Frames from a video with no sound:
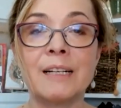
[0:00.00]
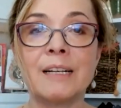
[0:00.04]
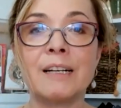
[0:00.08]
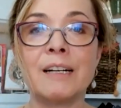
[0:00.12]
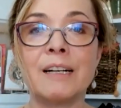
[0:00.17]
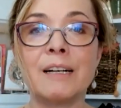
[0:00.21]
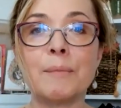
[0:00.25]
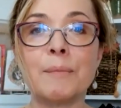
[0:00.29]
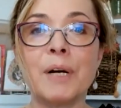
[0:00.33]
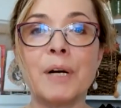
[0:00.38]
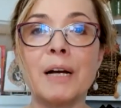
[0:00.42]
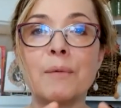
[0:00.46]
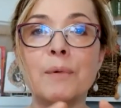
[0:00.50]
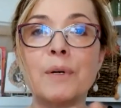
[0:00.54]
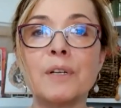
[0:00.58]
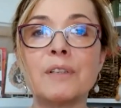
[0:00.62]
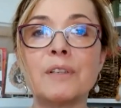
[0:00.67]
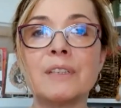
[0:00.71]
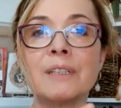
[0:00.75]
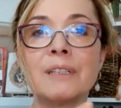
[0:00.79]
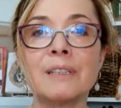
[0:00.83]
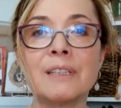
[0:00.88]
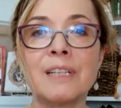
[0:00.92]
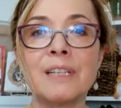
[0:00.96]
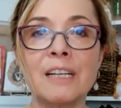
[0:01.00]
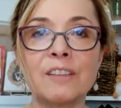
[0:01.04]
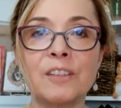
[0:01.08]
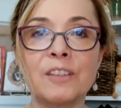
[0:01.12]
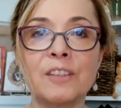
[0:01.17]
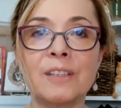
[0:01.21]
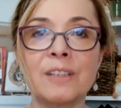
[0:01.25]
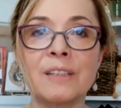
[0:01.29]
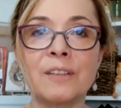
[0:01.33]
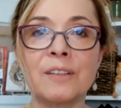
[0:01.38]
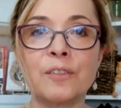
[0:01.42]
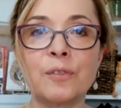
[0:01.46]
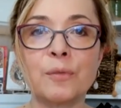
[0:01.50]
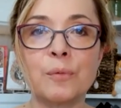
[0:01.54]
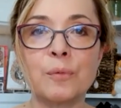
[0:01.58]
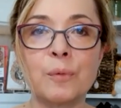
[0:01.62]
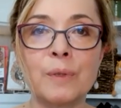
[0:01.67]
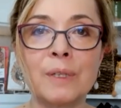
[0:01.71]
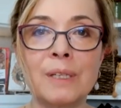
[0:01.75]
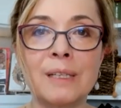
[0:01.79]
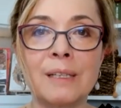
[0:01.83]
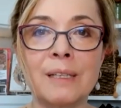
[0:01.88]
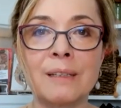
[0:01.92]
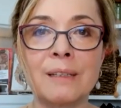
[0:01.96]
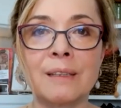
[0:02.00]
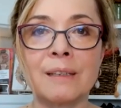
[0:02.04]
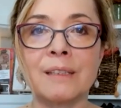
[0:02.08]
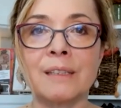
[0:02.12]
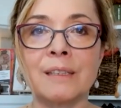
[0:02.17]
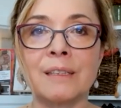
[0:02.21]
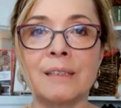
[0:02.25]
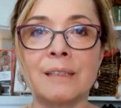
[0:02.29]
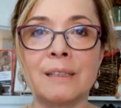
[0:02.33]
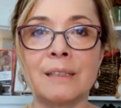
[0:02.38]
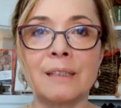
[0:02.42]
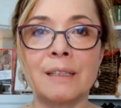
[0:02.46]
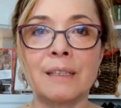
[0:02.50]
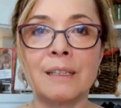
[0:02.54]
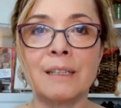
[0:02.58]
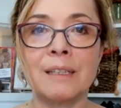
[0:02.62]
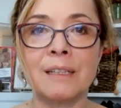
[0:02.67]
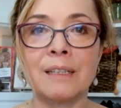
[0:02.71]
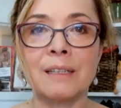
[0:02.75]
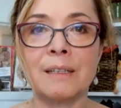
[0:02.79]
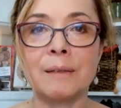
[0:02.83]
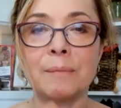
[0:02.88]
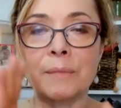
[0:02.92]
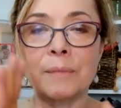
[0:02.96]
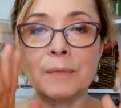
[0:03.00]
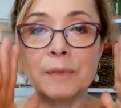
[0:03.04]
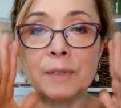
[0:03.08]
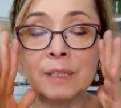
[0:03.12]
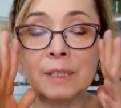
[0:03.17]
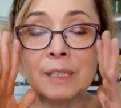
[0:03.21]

Um, I want to connect this with the um,